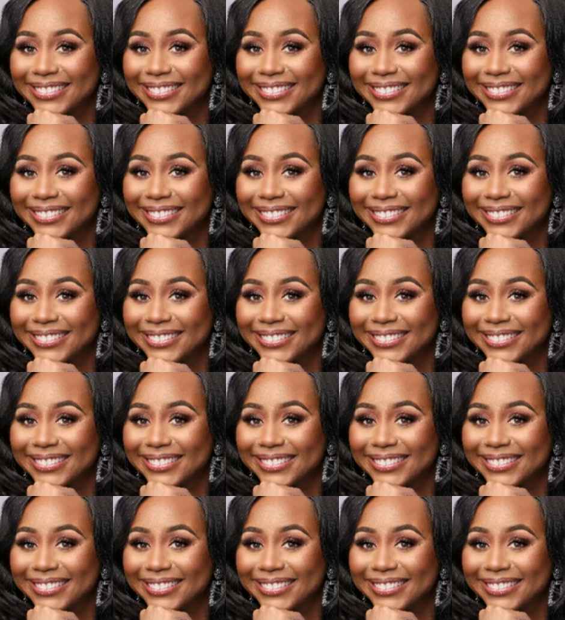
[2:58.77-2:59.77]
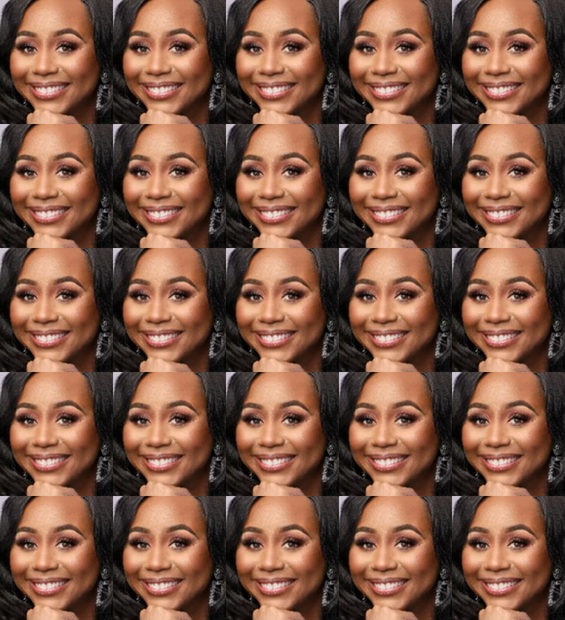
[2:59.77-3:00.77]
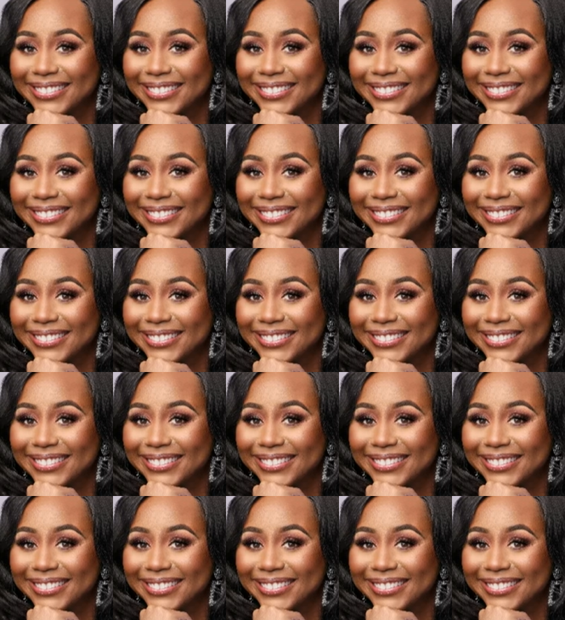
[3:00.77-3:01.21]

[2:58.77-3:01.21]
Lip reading: This is a still picture; no speech is visible.